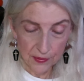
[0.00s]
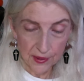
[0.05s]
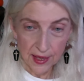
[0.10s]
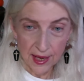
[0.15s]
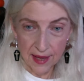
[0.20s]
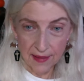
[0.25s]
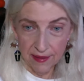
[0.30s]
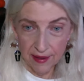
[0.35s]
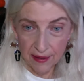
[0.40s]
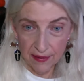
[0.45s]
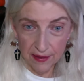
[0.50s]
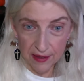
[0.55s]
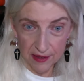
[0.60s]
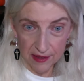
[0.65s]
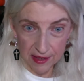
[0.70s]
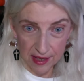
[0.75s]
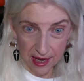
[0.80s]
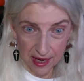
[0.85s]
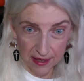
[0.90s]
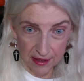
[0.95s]
and then
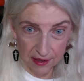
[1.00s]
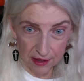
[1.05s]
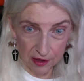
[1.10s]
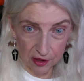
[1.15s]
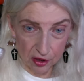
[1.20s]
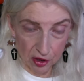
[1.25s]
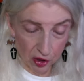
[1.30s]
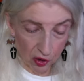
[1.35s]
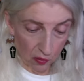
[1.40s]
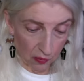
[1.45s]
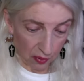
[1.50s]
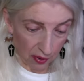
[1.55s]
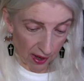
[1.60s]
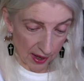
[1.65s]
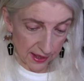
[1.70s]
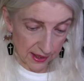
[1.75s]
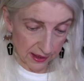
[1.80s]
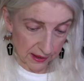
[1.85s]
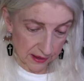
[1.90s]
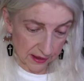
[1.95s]
this has two
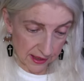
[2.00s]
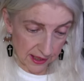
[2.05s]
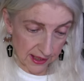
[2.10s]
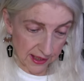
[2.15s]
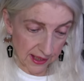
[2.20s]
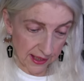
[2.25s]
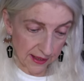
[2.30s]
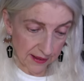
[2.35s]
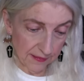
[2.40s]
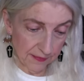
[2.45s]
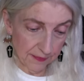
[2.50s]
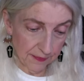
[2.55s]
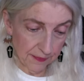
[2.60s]
products in it